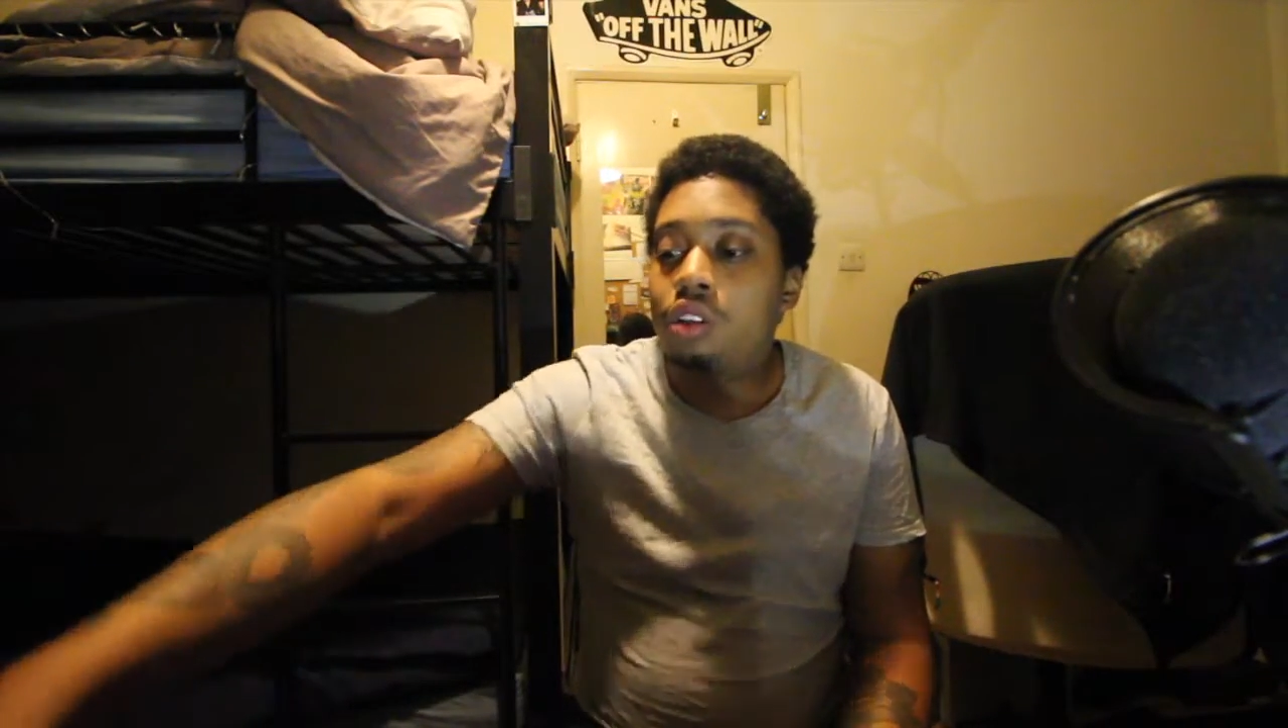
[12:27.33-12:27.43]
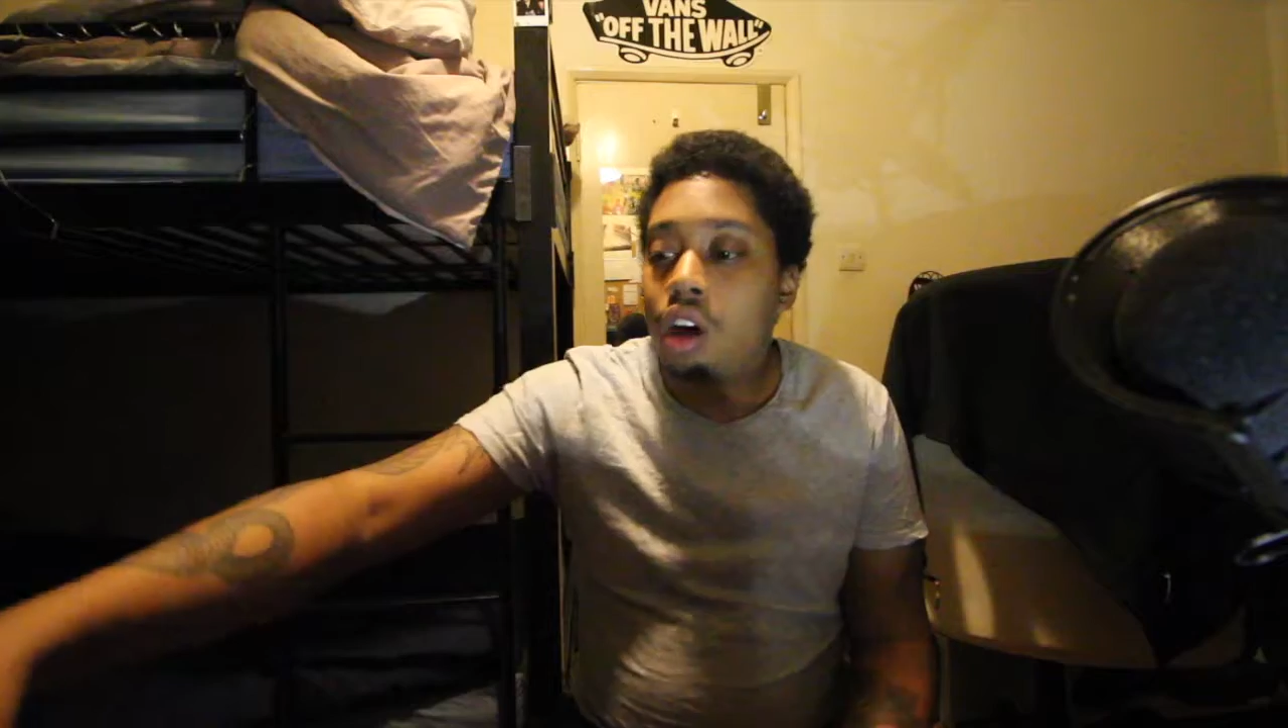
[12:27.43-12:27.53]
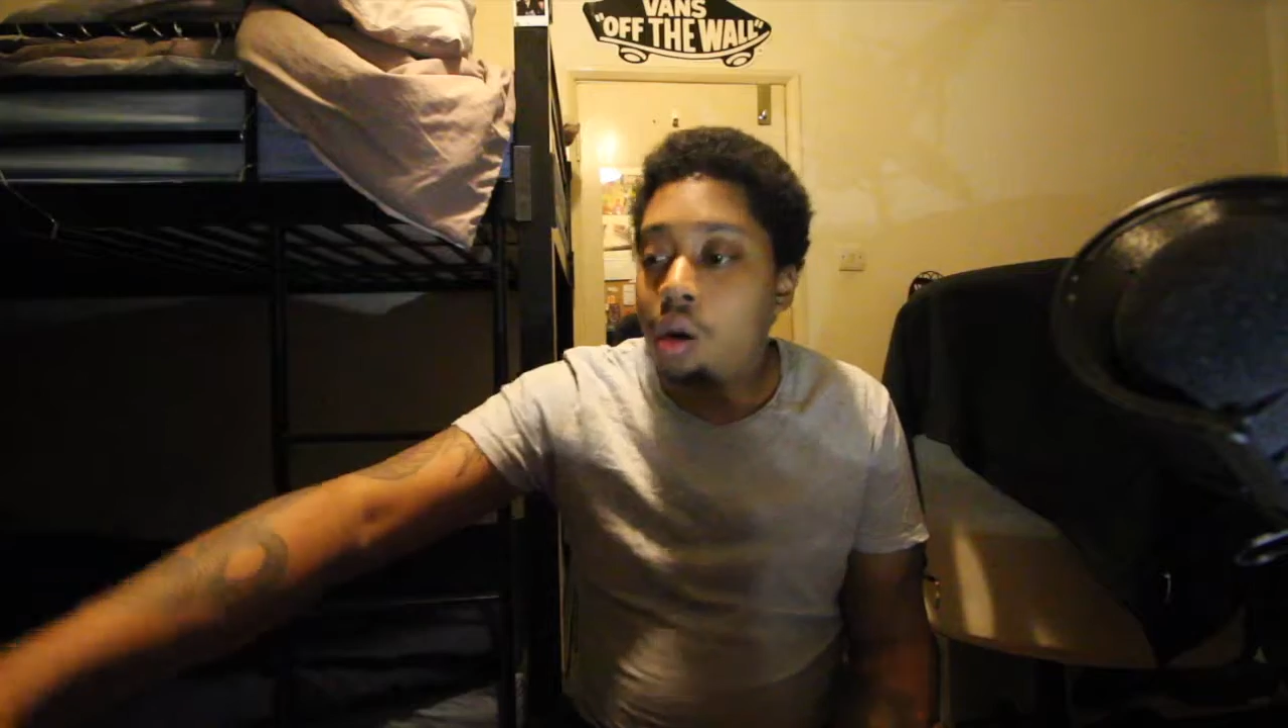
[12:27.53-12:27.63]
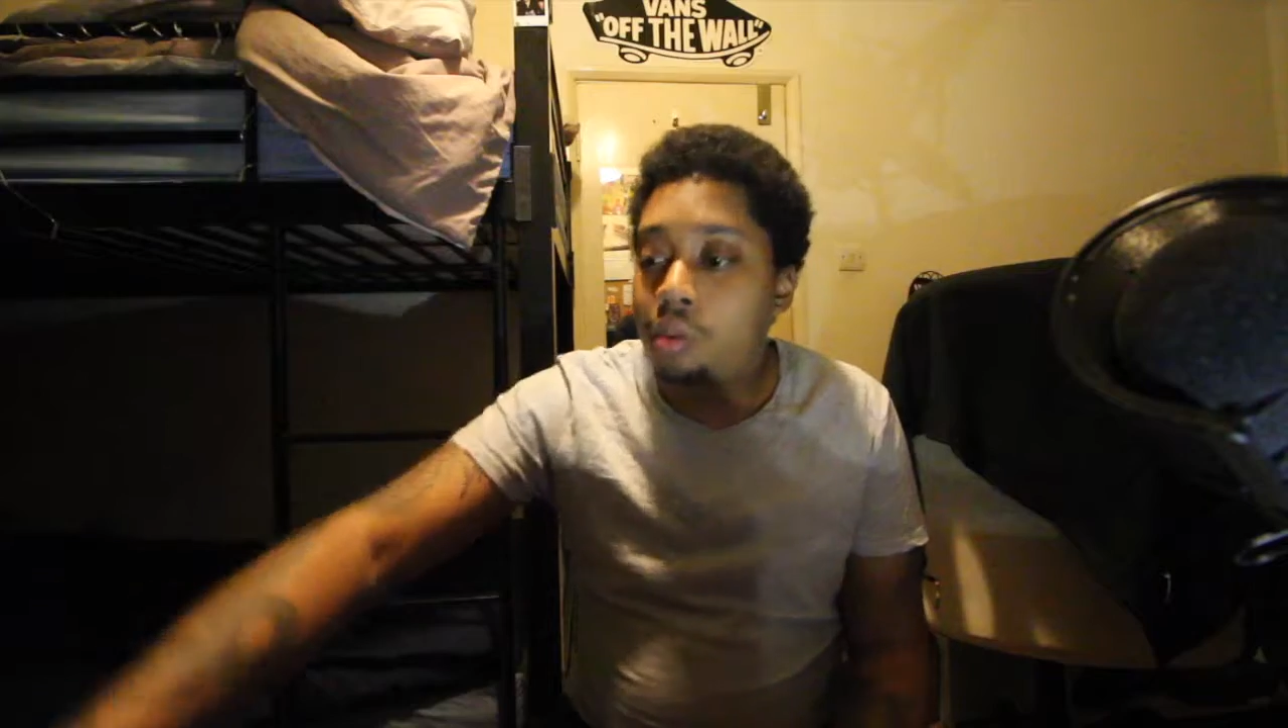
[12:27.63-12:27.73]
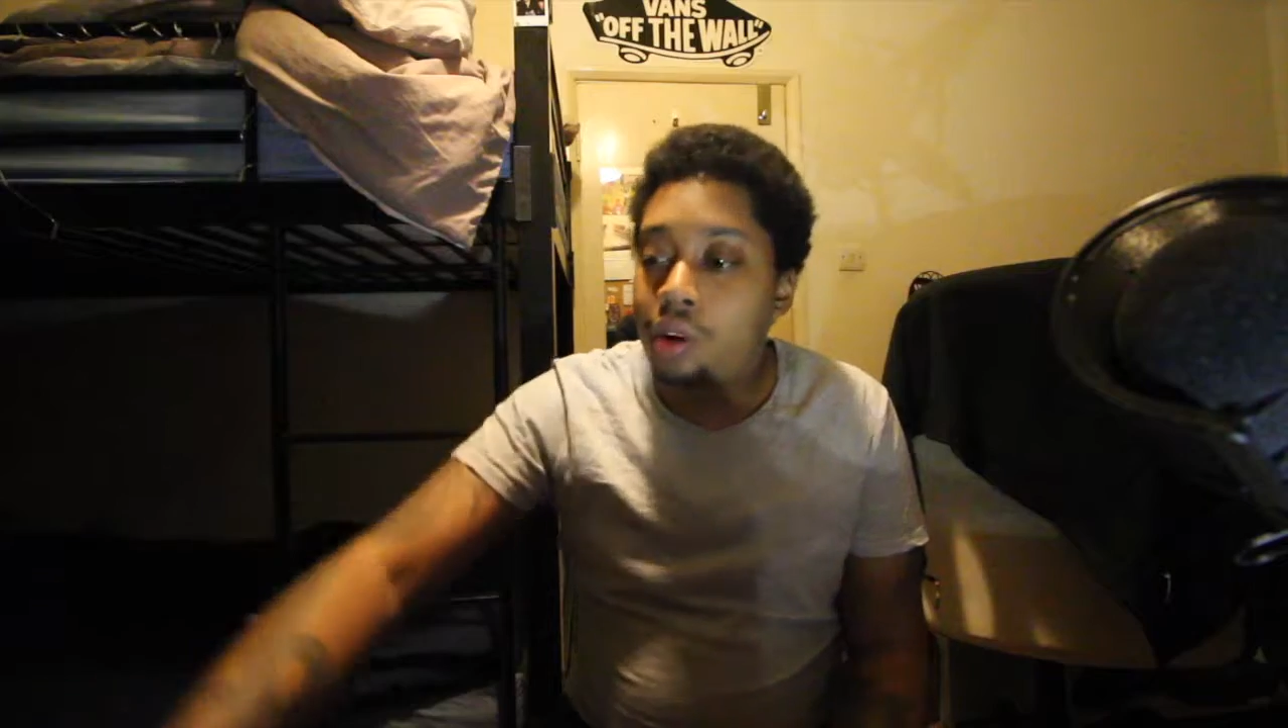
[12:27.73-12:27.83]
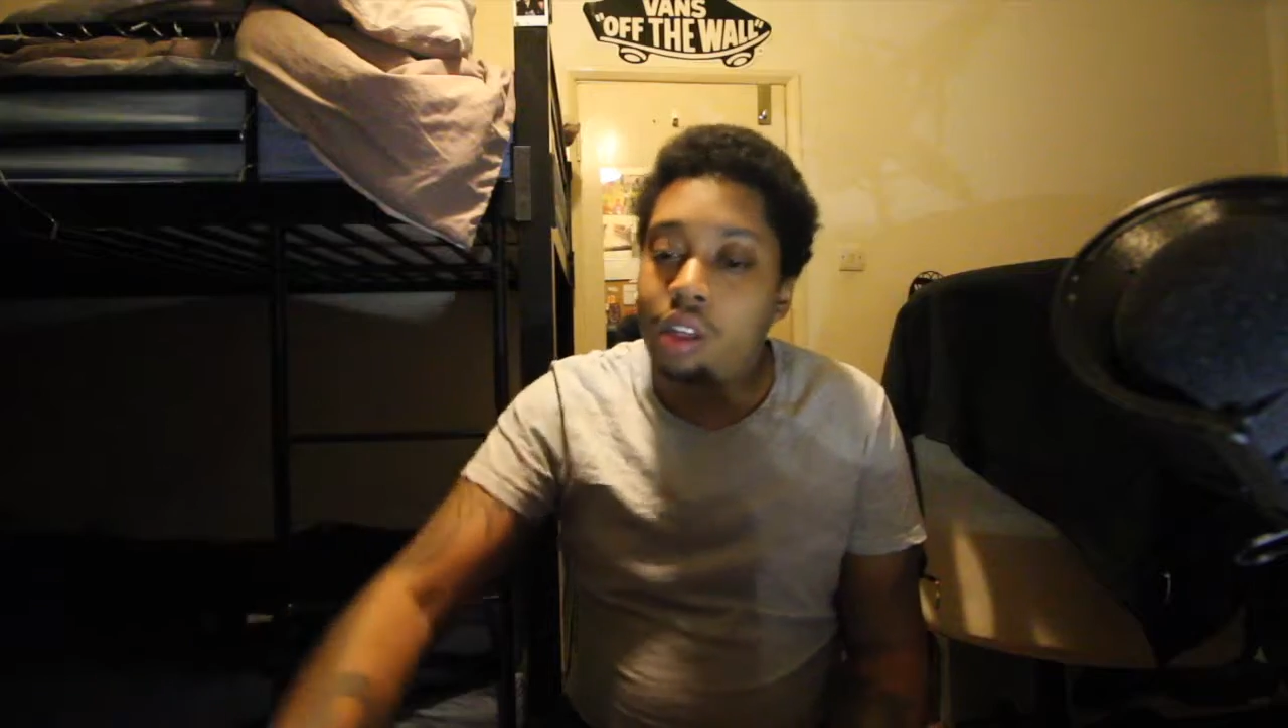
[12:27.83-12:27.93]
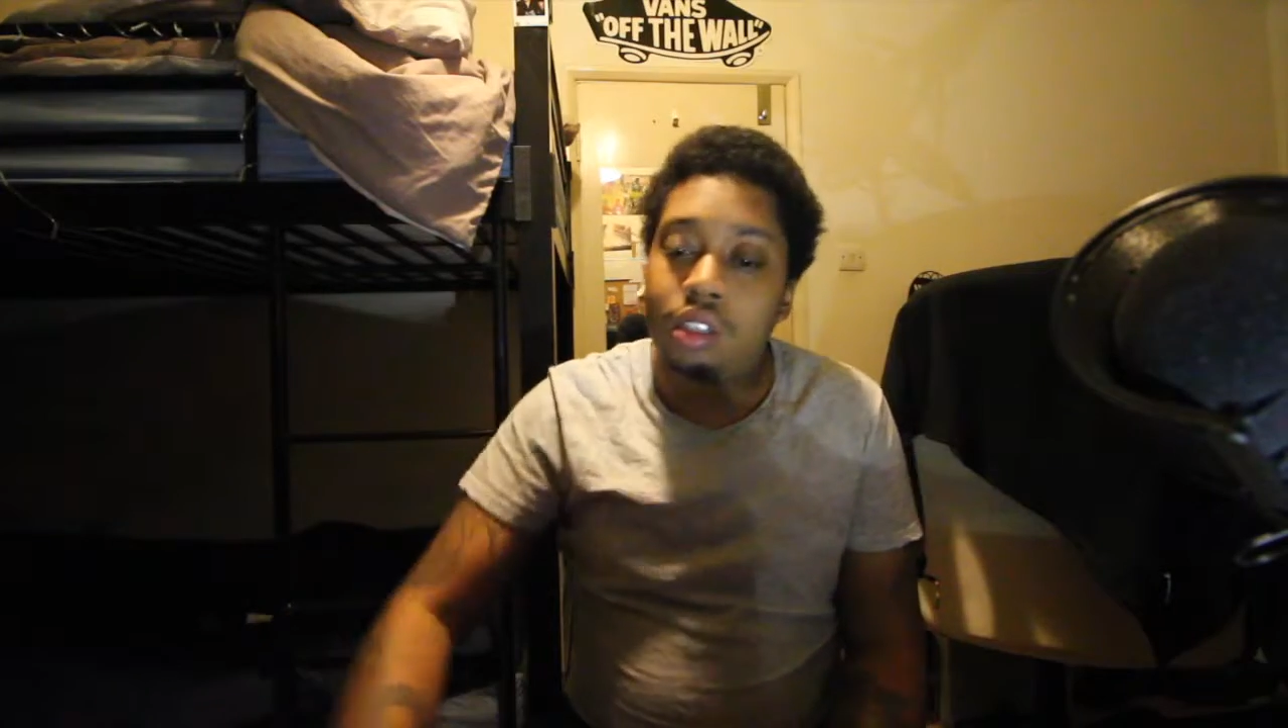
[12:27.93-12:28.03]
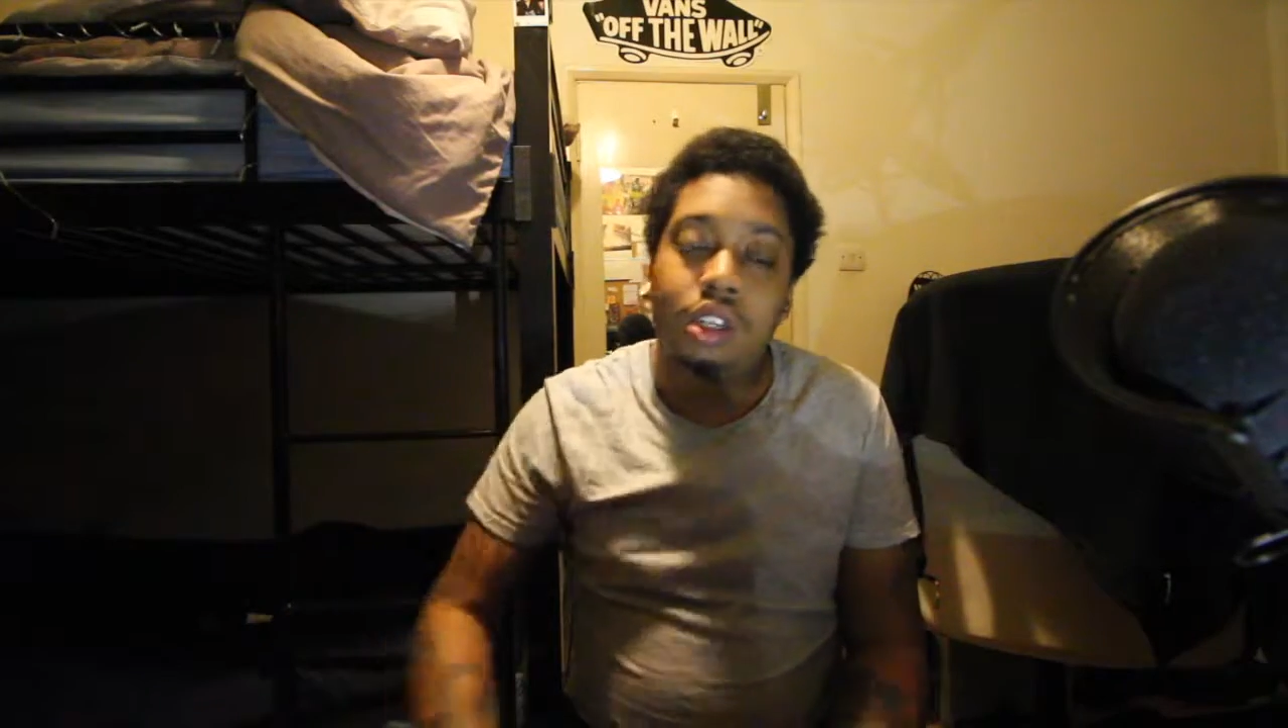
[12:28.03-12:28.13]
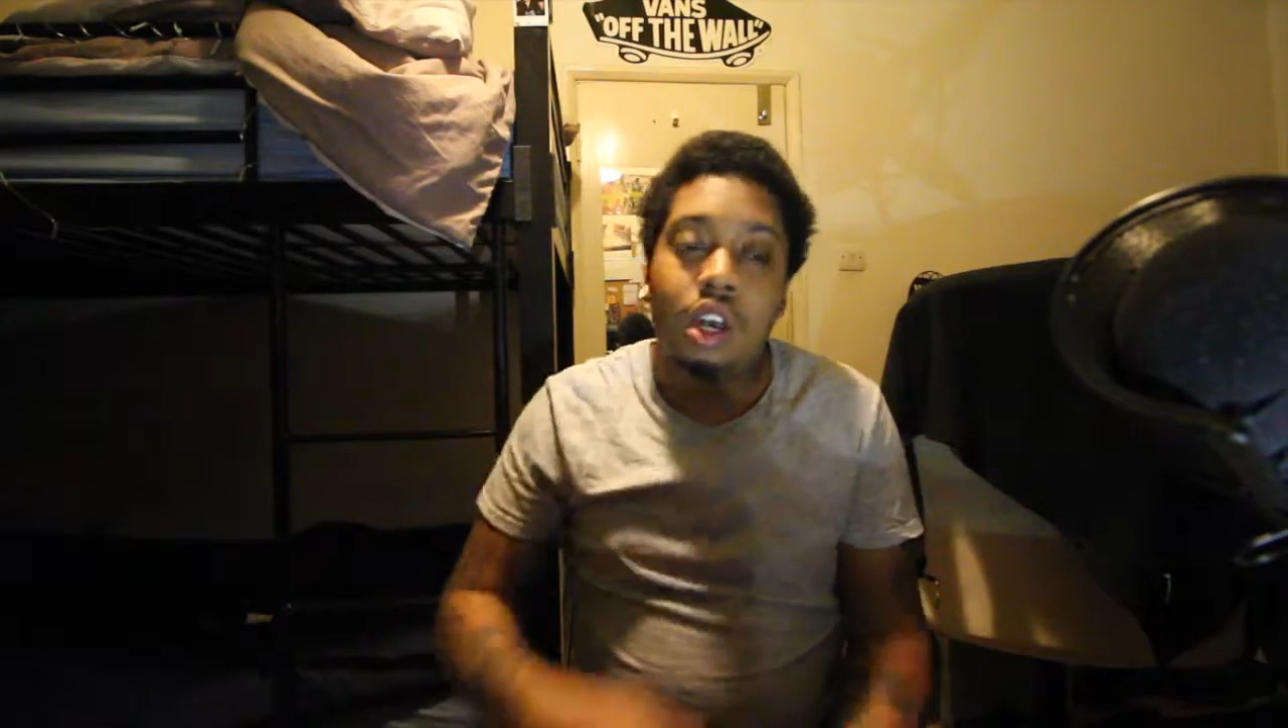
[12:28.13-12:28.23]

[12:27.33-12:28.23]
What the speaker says: to upgrade